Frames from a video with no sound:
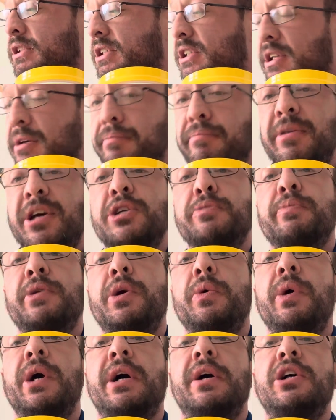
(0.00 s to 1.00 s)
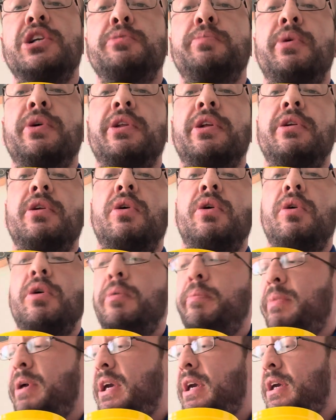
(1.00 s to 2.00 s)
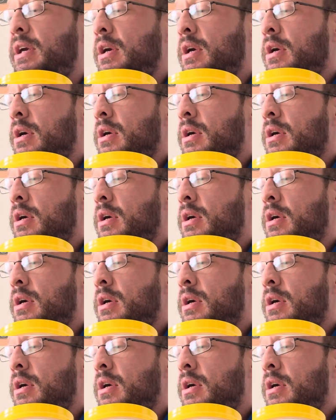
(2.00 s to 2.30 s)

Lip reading: stim-based pre-workouts, but they'll all be